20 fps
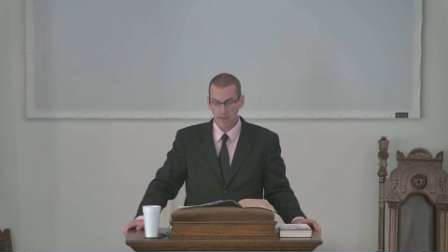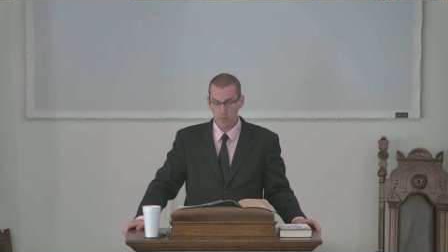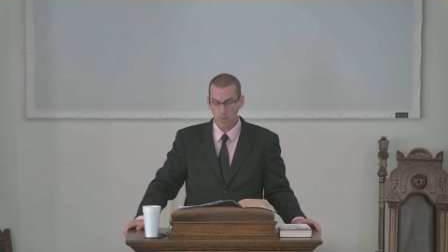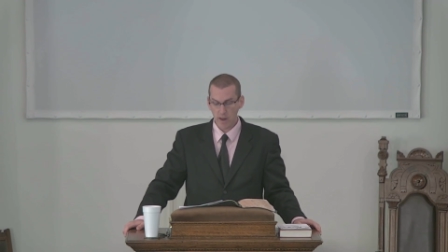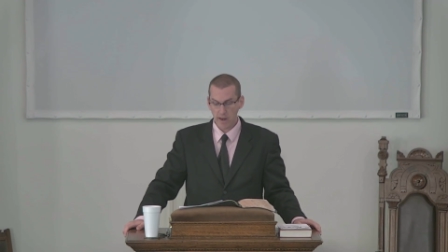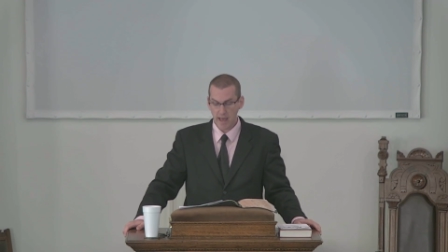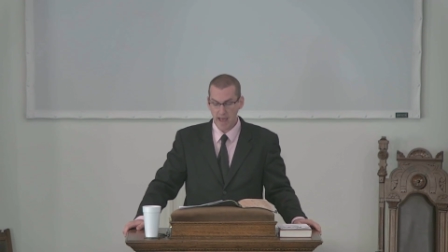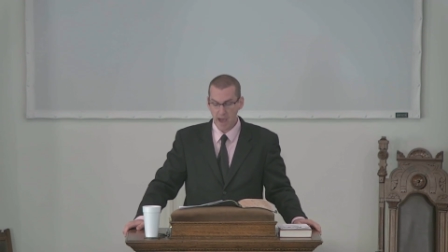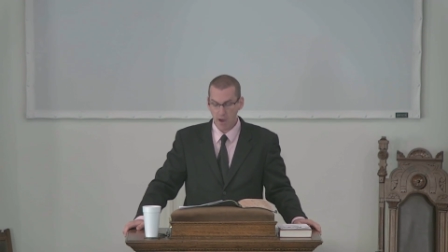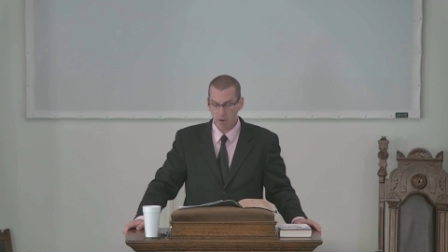They
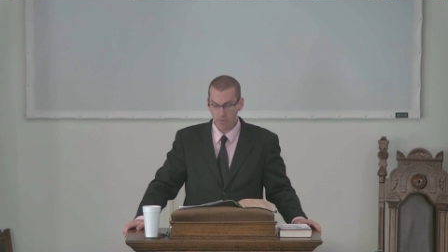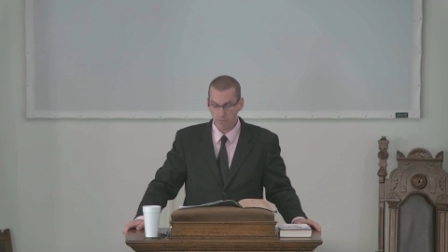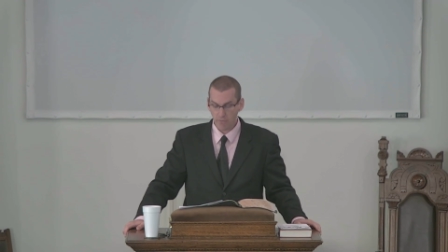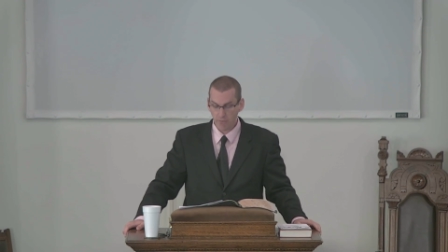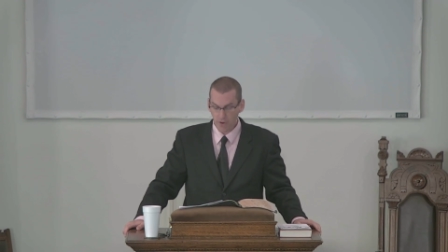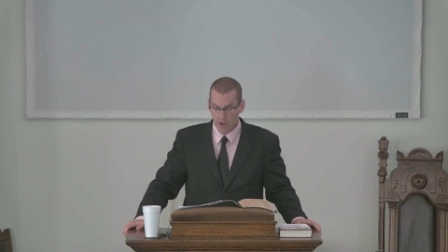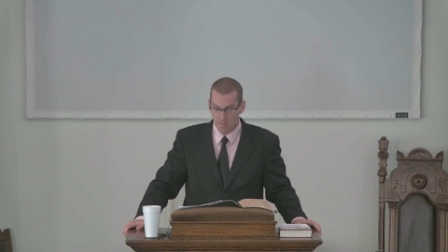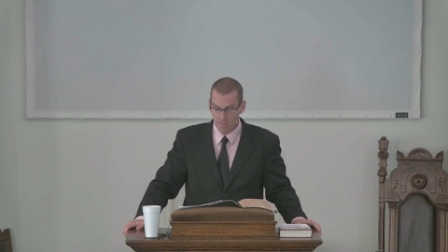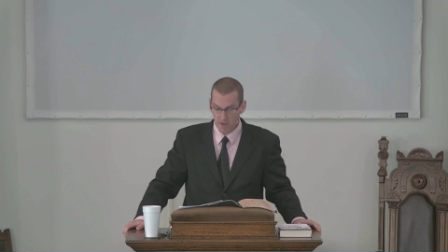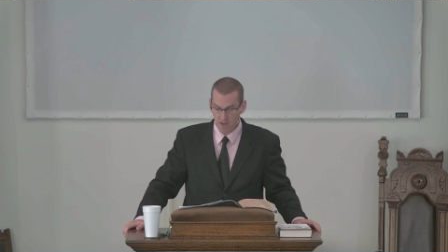went out
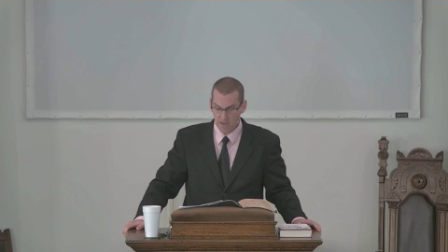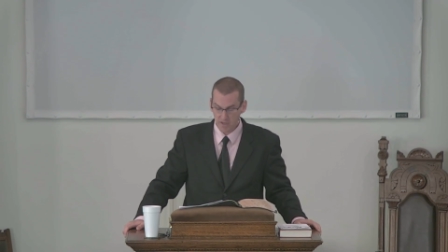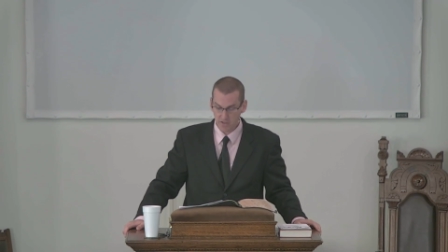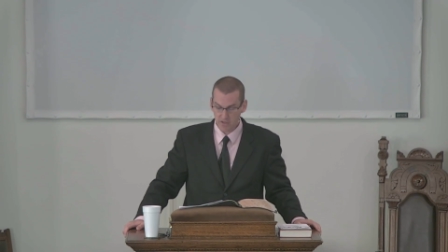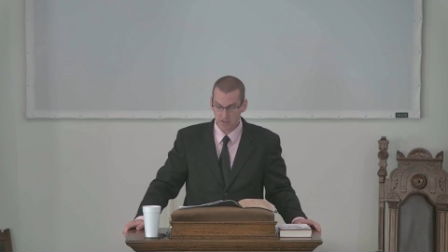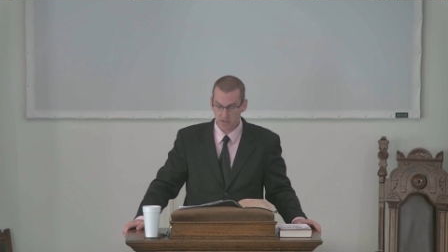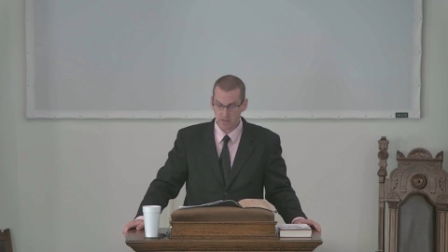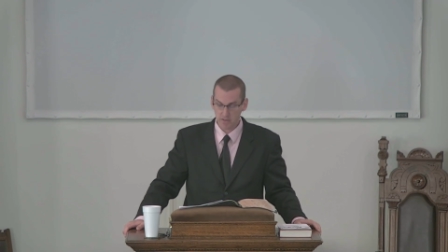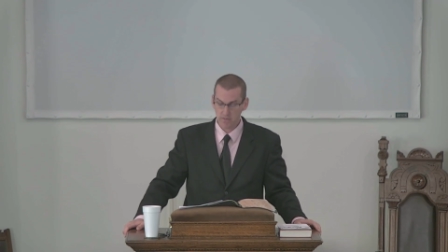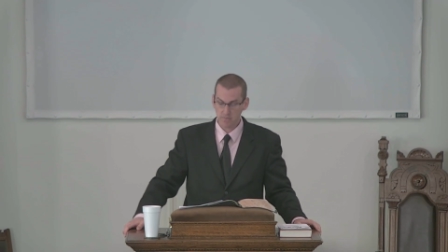from
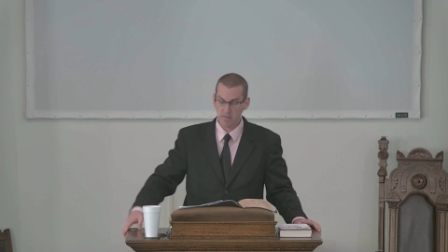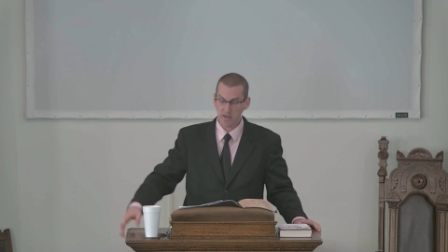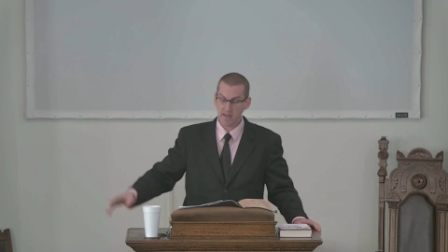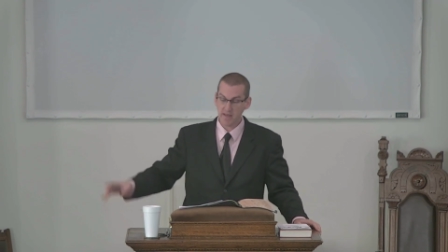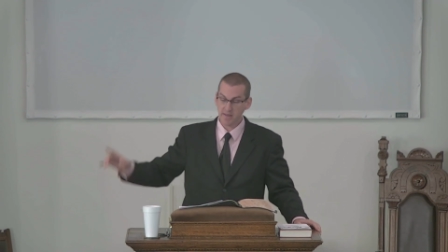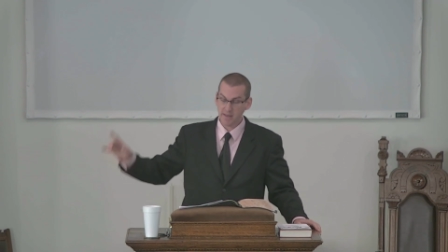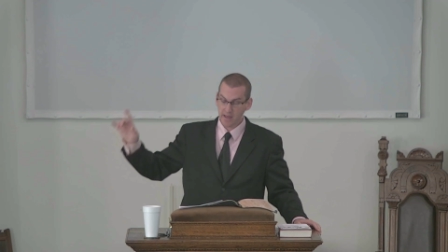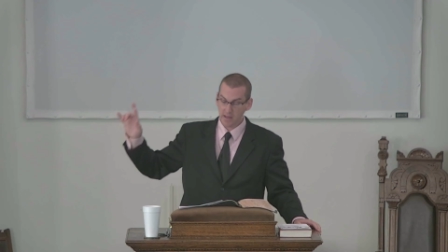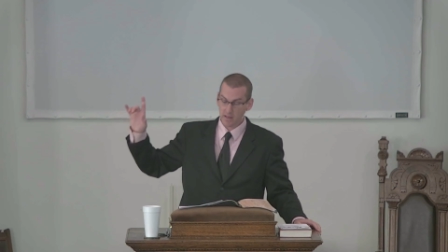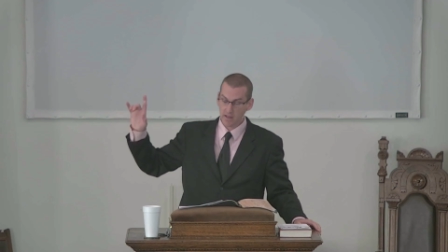us,
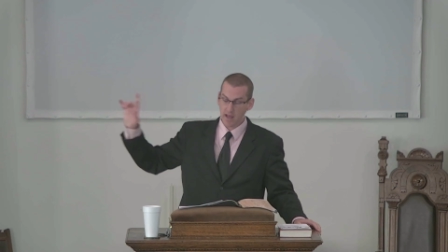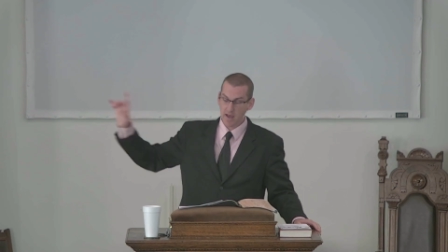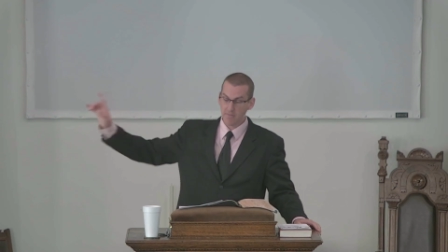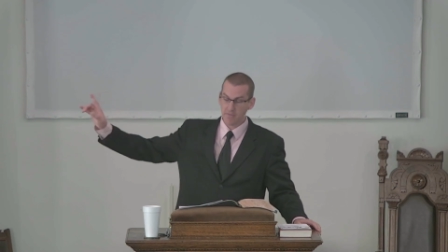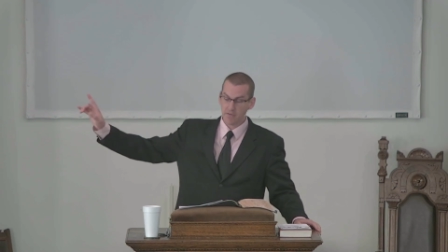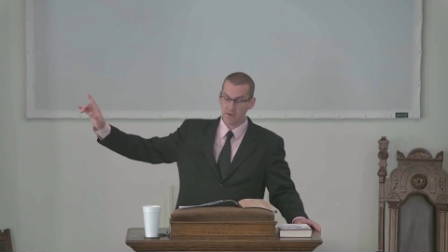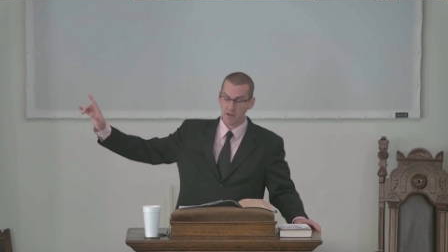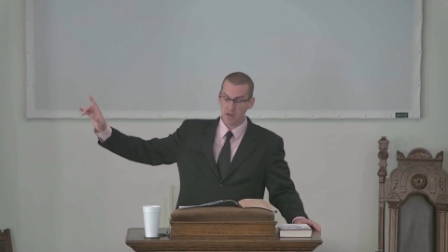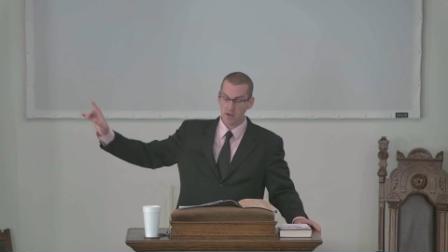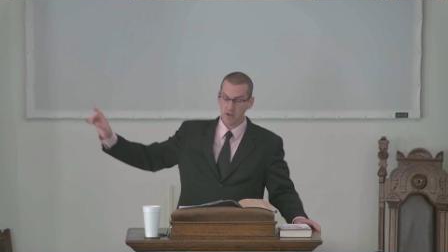meaning they
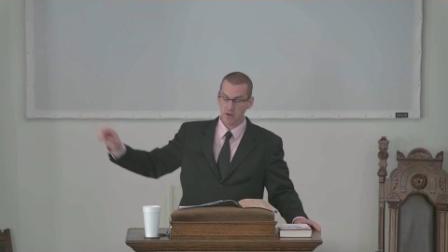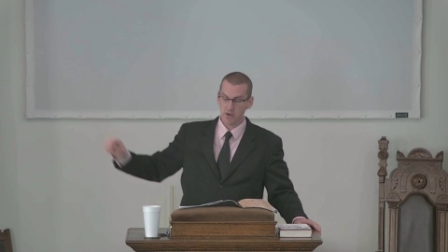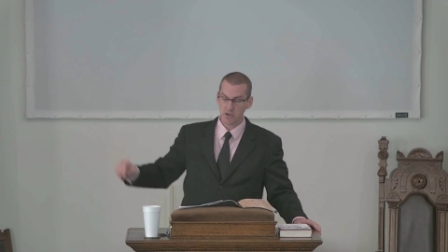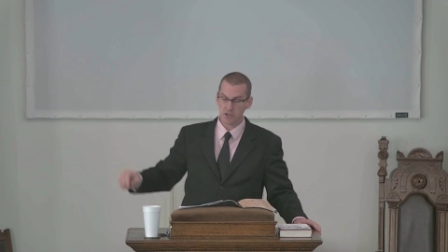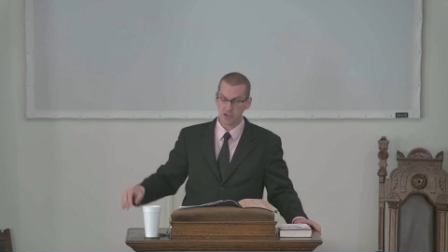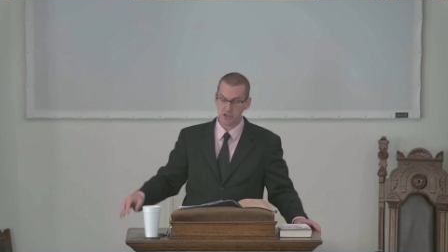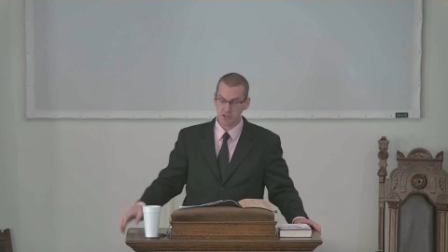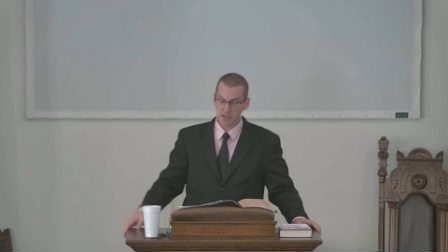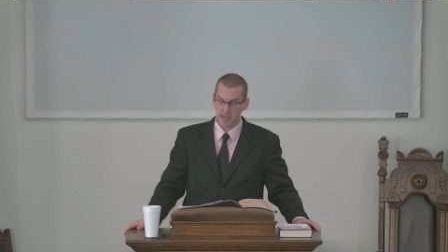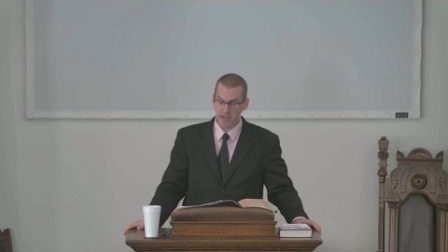left
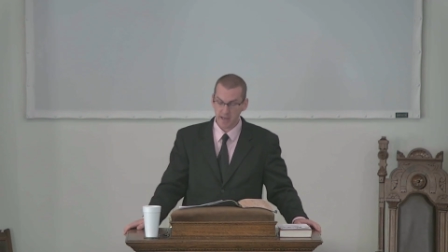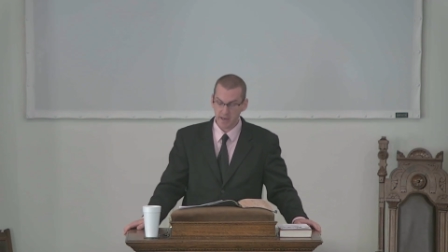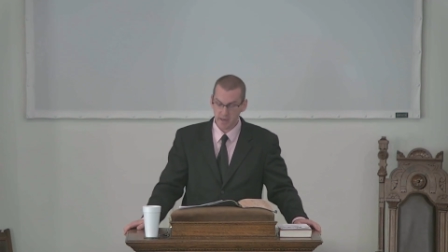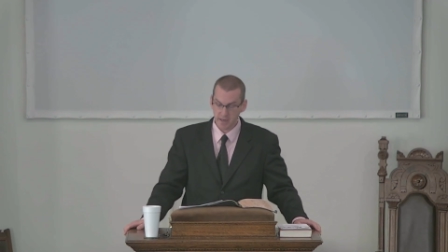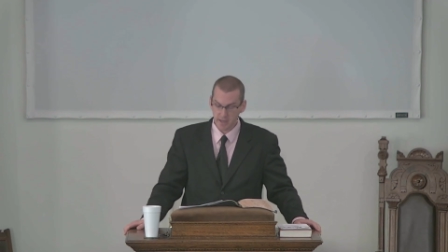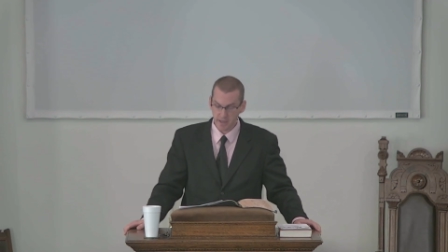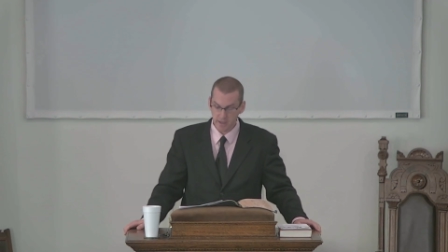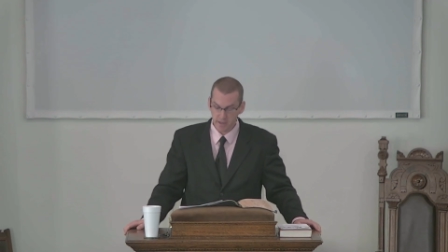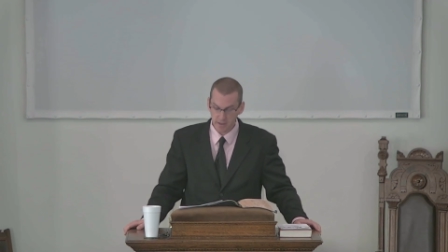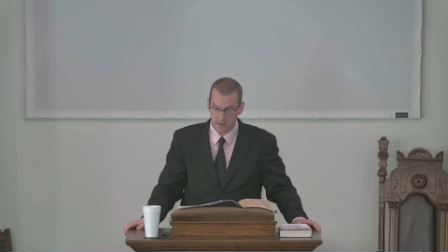
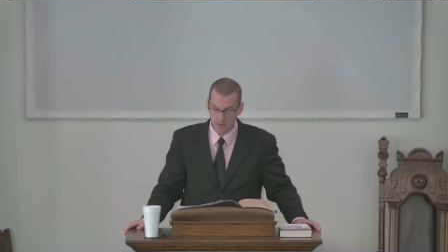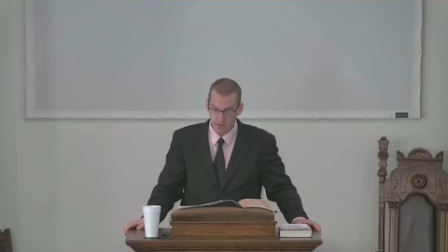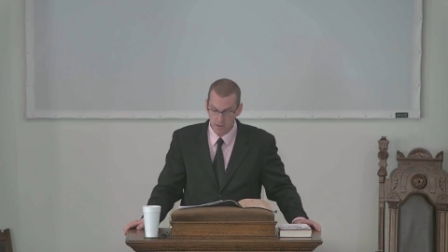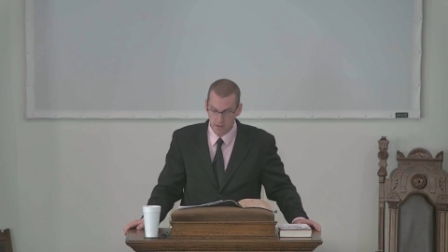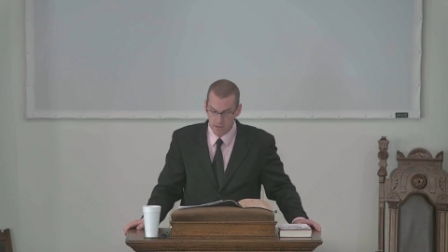Christianity,